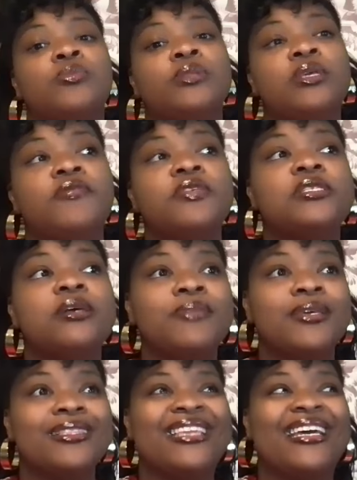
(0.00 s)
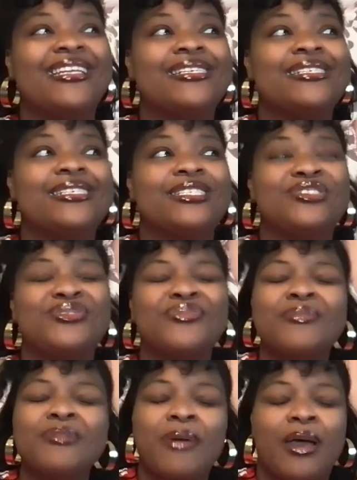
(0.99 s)
believe it's something that is
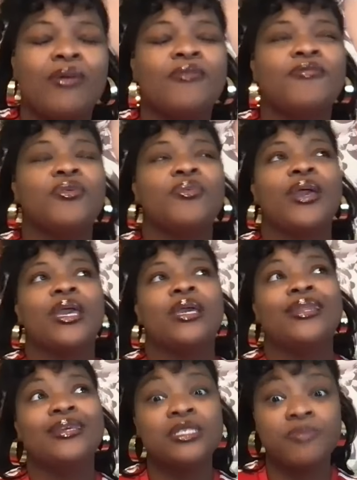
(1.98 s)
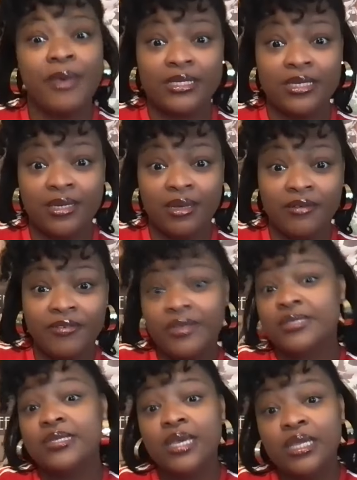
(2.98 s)
extremely powerful and expected of
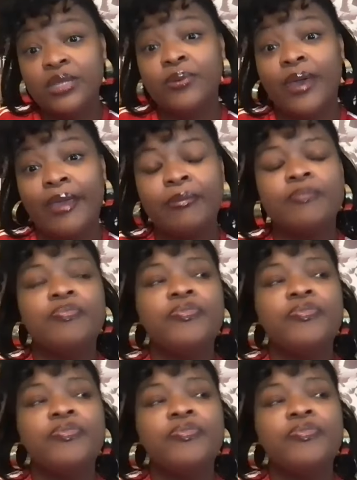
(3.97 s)
us anyway.